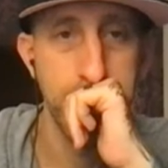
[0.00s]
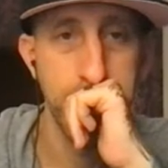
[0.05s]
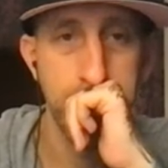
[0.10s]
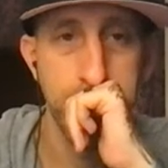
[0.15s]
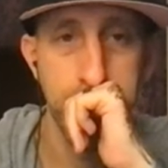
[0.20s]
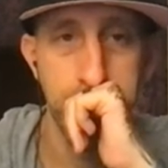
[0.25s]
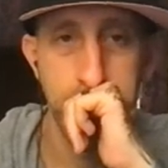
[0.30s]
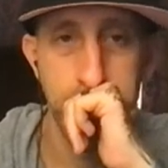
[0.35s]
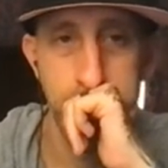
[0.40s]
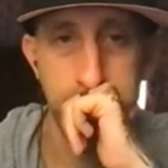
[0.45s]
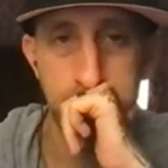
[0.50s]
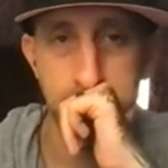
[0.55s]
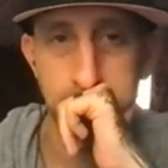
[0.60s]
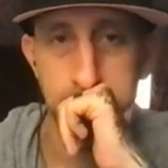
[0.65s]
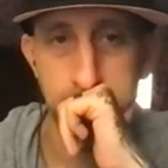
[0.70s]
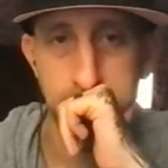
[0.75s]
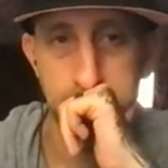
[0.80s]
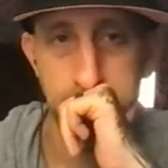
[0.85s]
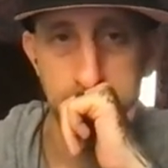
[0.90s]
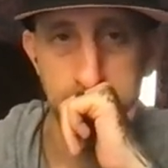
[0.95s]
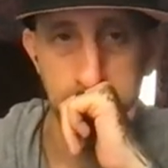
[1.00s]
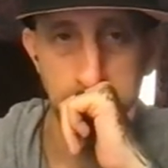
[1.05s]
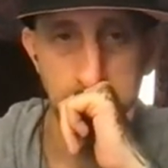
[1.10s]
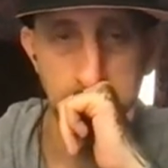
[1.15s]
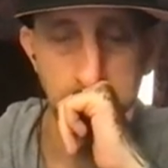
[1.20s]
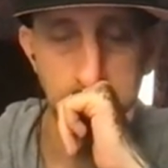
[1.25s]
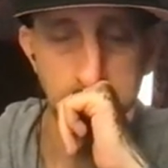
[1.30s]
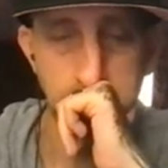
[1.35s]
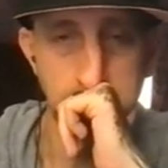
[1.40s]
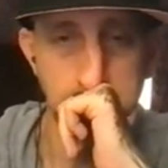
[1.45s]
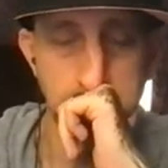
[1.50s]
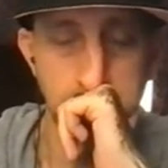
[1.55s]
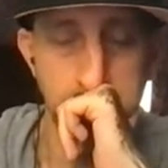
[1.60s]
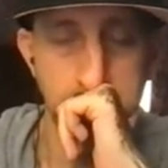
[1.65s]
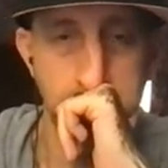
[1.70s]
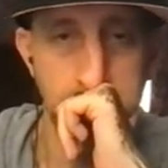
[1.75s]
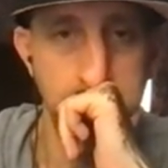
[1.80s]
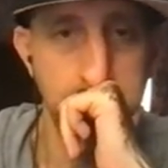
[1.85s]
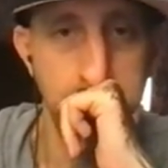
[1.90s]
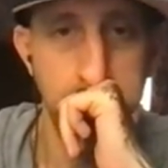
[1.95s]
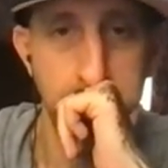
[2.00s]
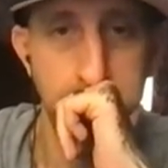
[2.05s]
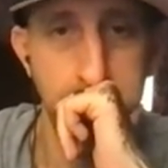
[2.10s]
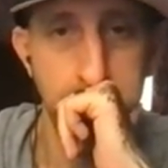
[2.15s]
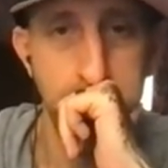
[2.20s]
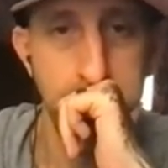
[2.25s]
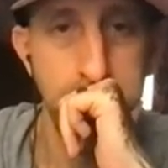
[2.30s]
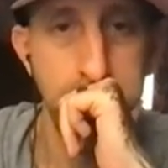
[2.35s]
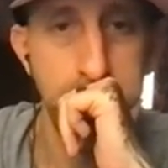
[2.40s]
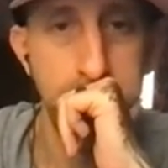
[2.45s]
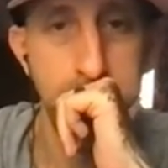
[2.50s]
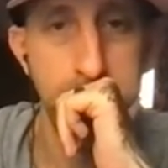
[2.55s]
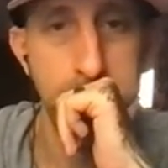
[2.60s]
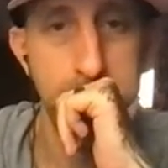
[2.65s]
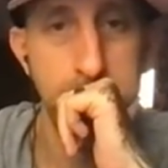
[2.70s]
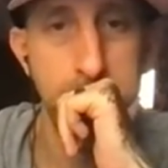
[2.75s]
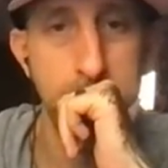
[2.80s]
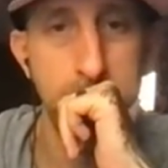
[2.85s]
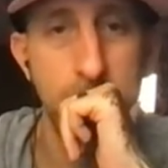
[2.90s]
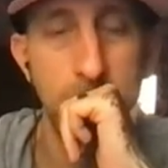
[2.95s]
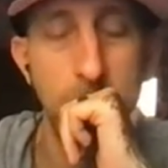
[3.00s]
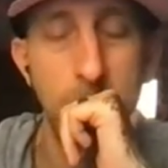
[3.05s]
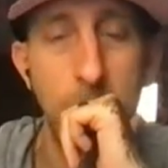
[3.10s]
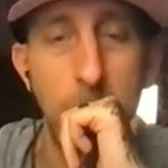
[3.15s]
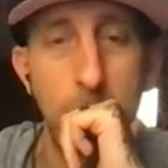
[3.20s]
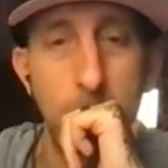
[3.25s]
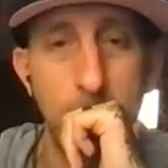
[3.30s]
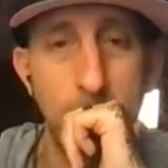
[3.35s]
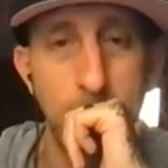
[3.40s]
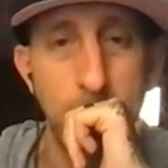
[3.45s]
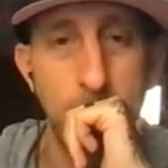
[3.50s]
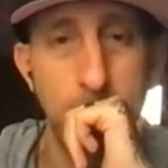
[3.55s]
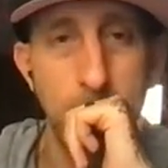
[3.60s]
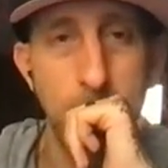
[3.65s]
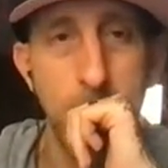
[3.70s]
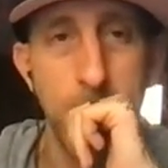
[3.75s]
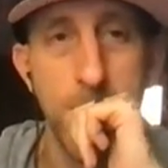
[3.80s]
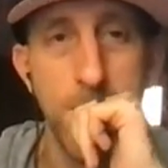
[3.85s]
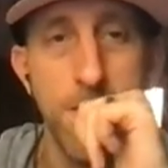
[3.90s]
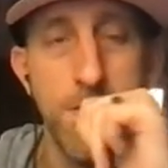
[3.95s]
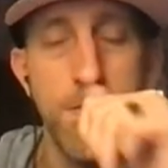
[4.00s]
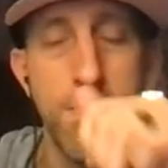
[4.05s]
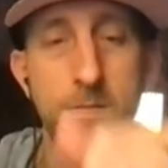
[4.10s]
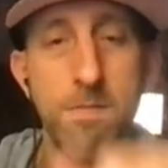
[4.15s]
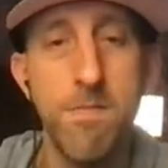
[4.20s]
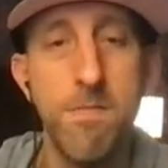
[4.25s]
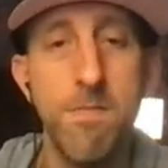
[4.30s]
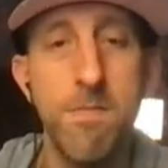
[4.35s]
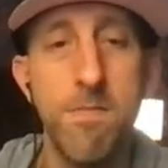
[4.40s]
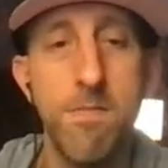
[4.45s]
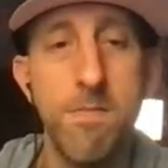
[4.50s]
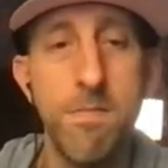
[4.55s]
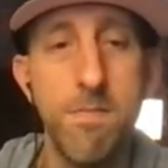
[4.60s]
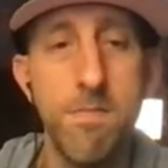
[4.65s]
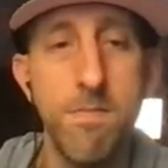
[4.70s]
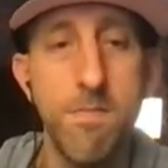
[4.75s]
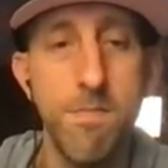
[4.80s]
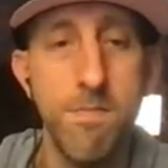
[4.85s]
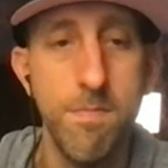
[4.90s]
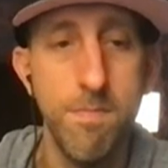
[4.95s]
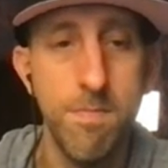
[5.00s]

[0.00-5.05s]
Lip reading: The person shown says nothing.